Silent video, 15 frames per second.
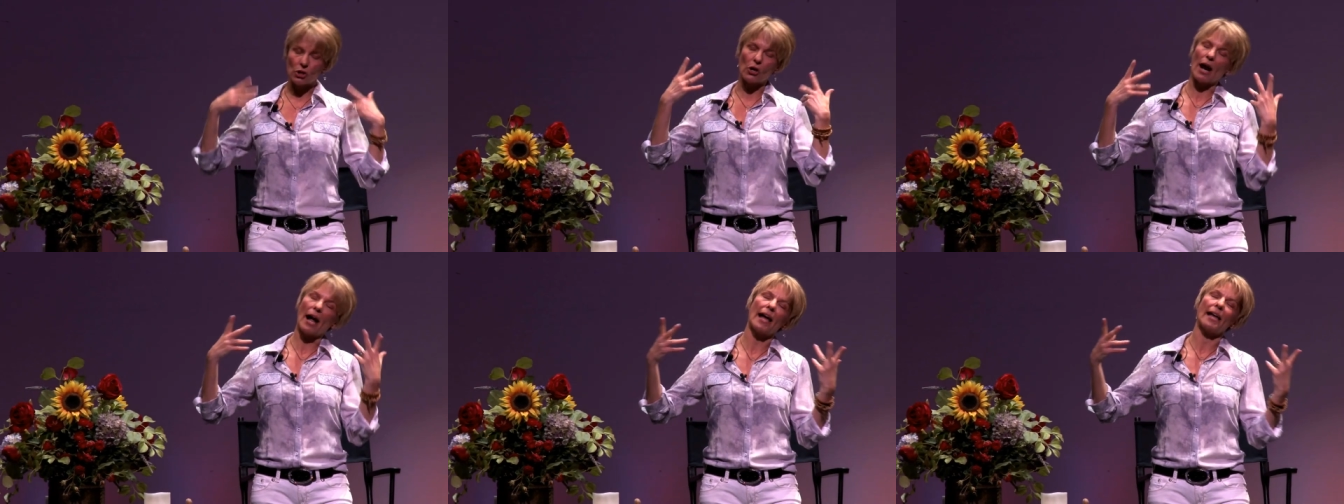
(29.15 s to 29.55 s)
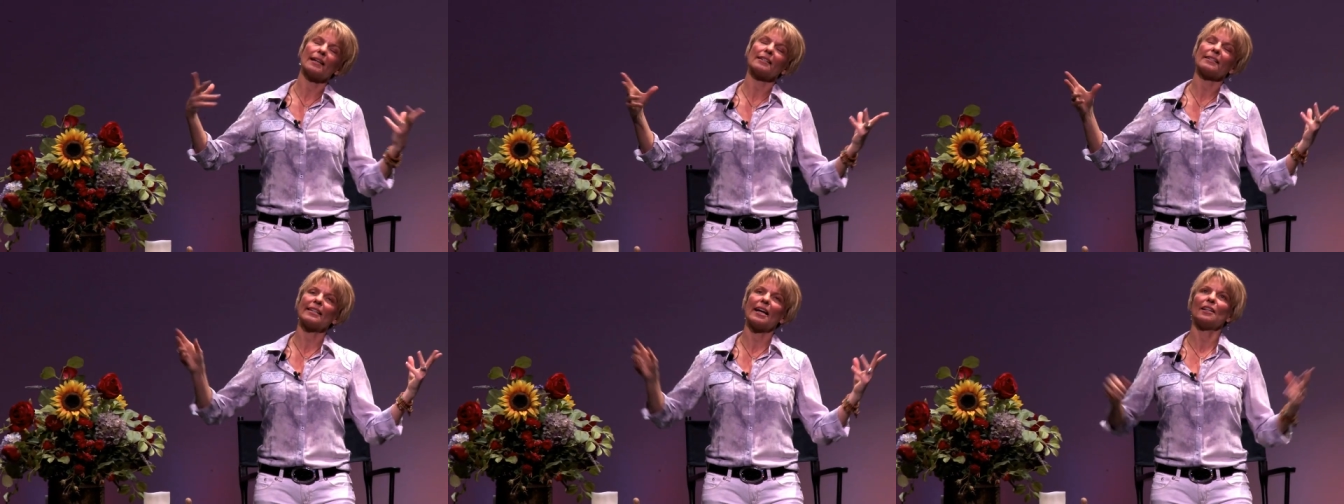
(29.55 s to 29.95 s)

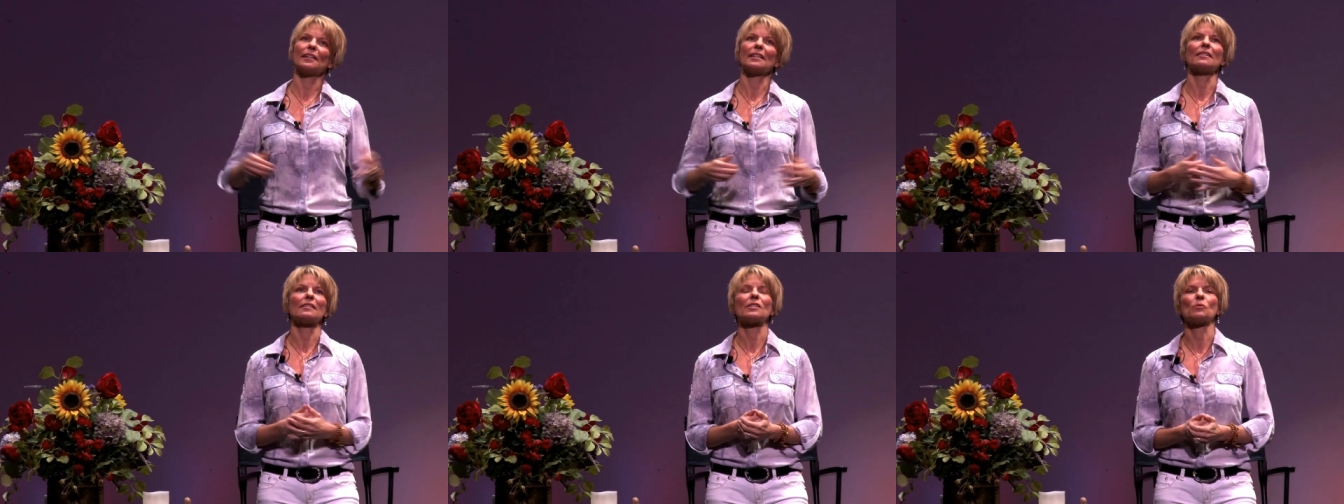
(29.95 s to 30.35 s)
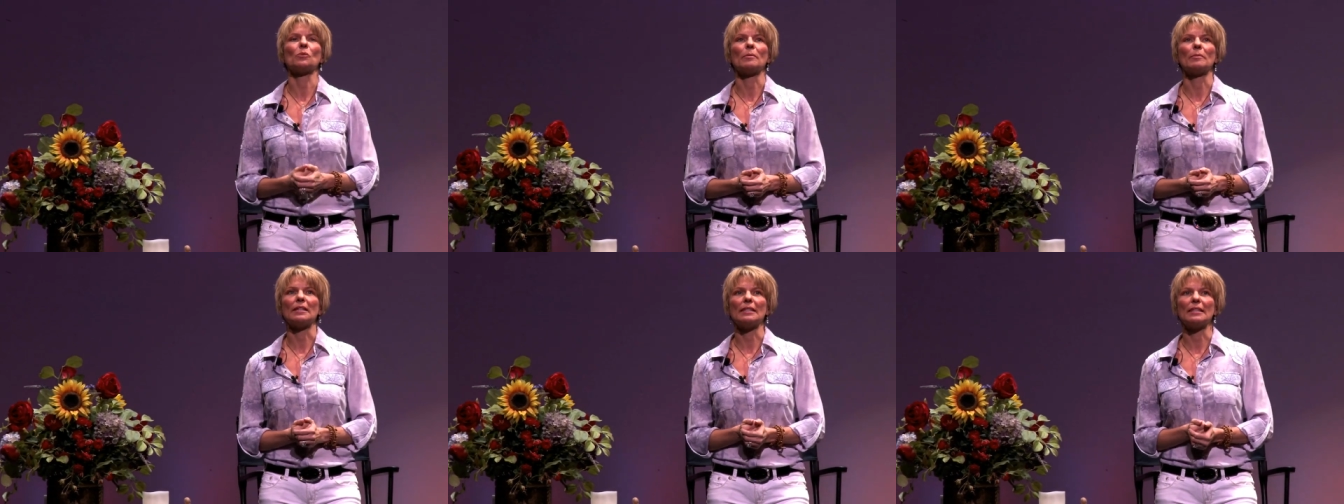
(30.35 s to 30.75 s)
crying and telling this
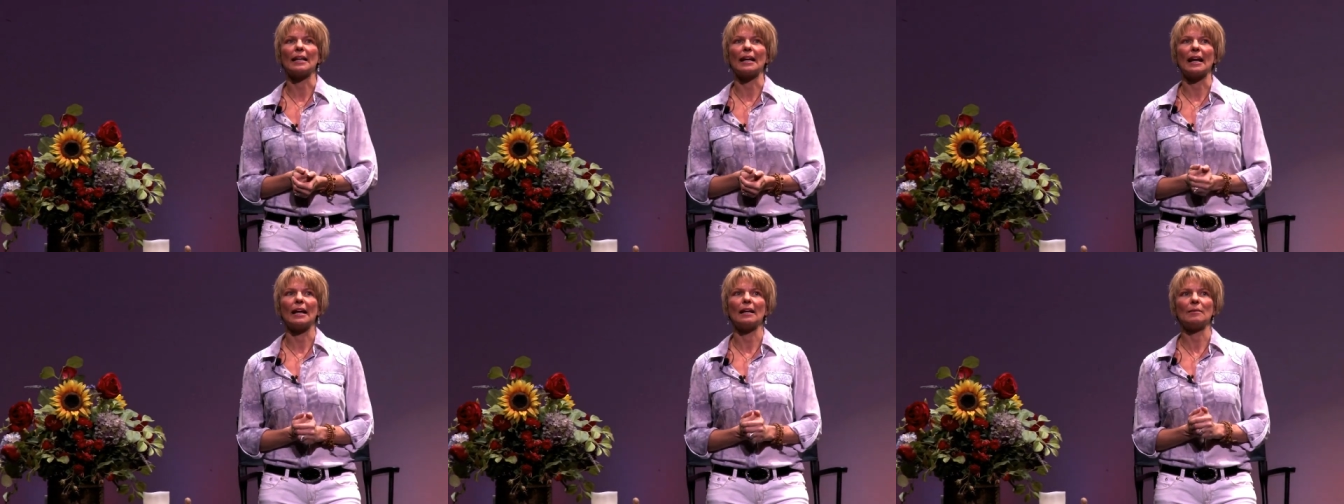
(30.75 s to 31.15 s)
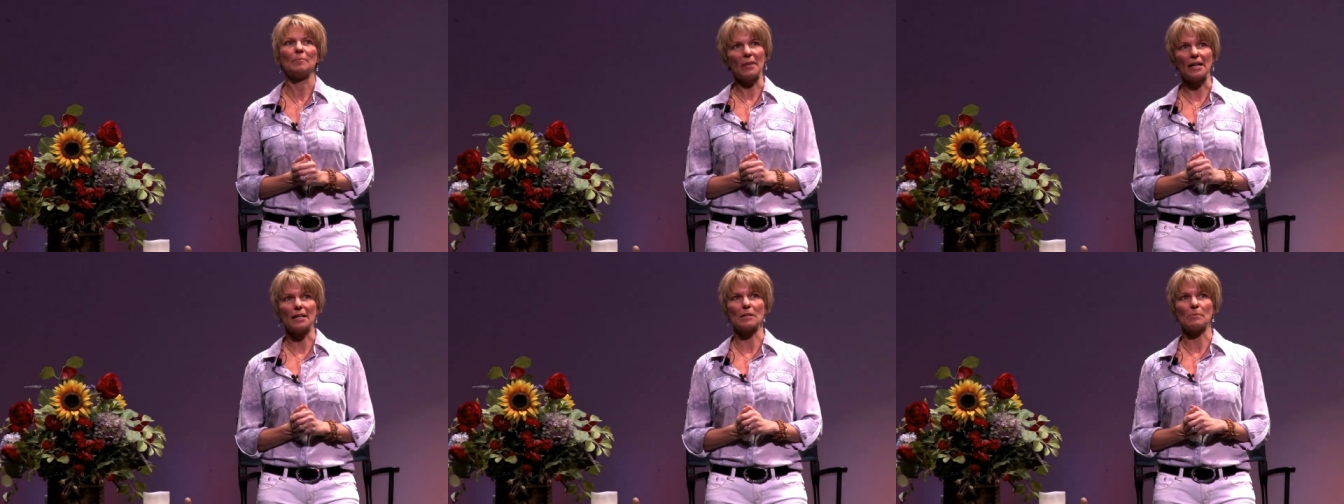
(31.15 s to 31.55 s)
woman that
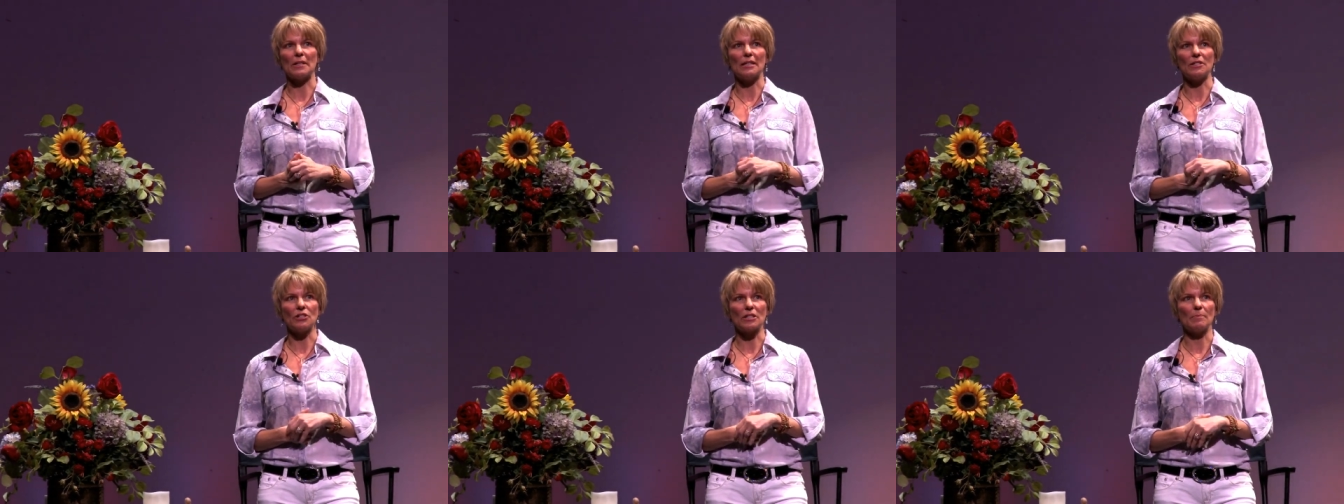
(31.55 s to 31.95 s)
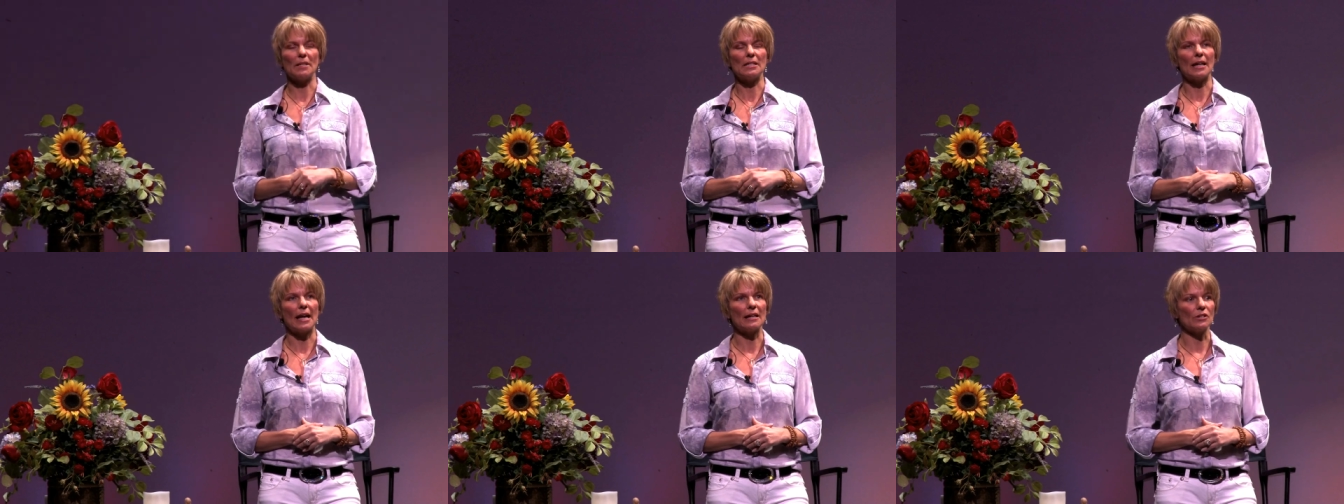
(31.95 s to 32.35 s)
my husband had just
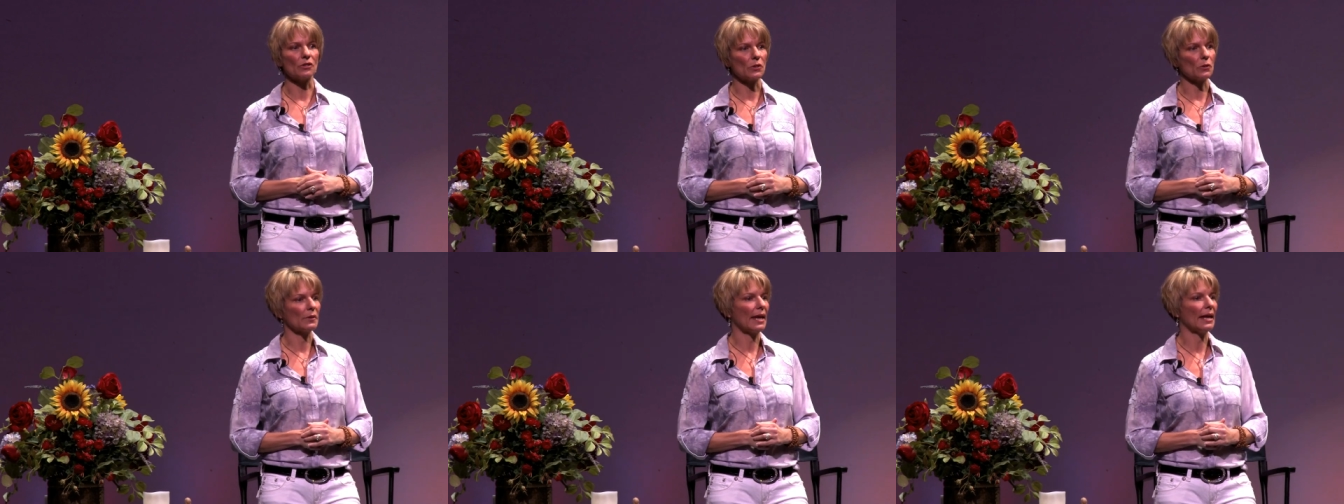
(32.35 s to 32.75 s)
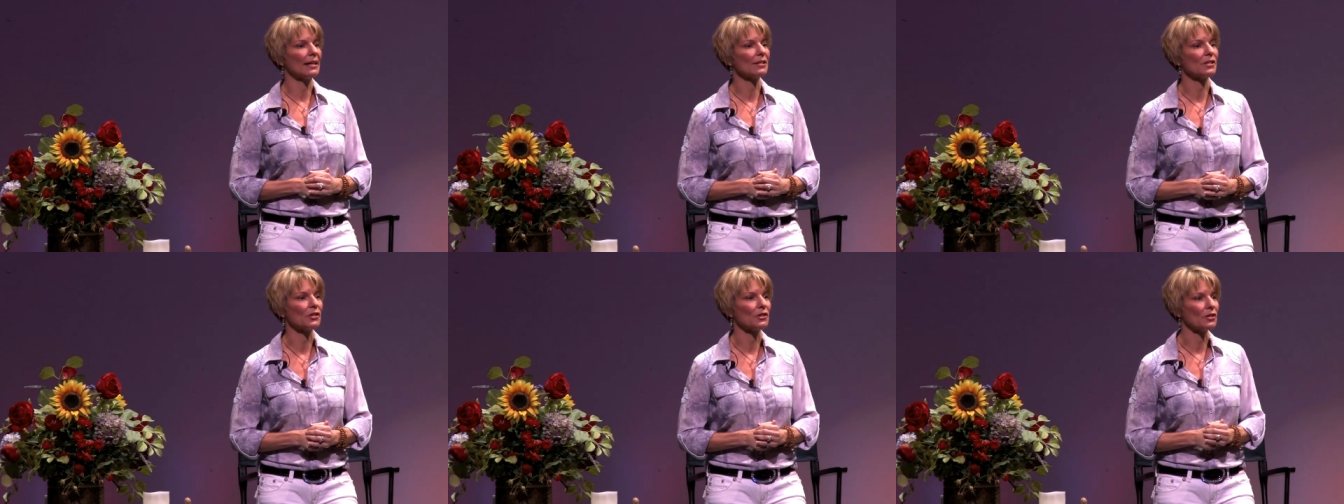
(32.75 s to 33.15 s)
been diagnosed with
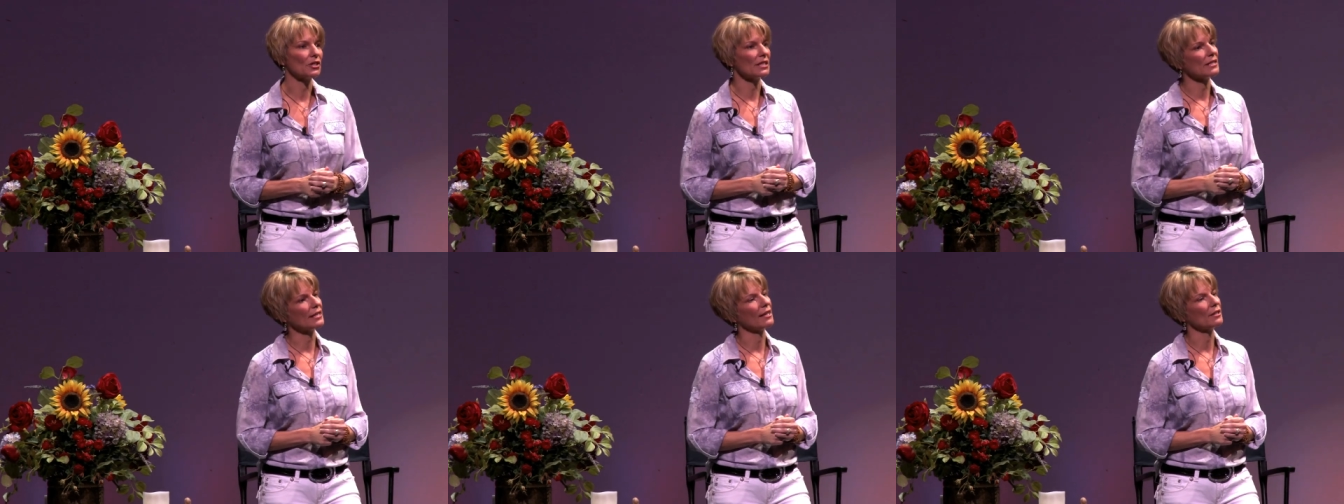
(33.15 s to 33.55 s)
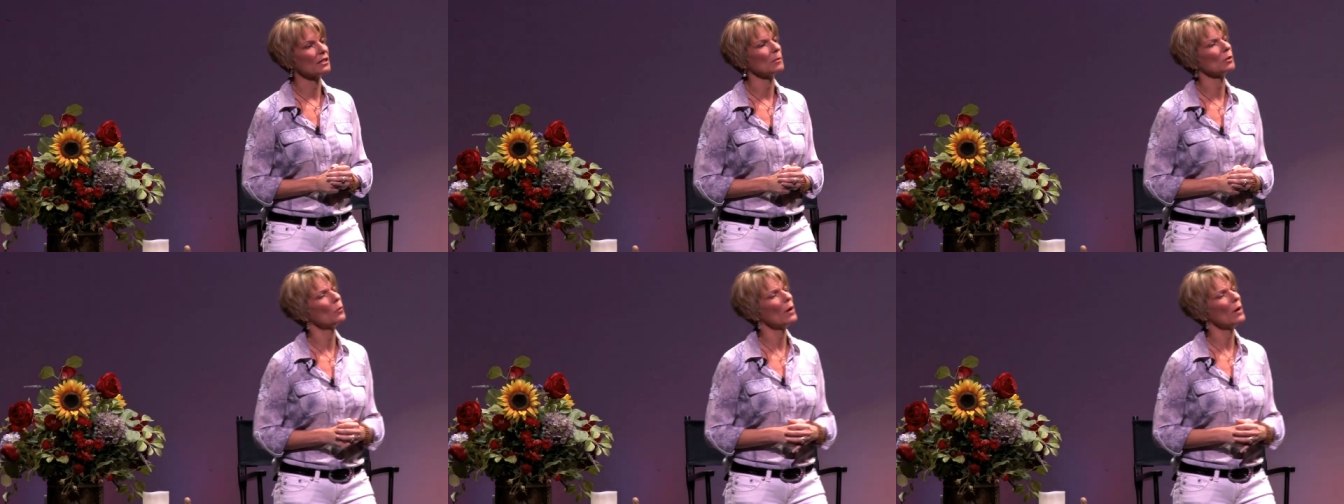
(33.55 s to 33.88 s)
cancer, she tells me,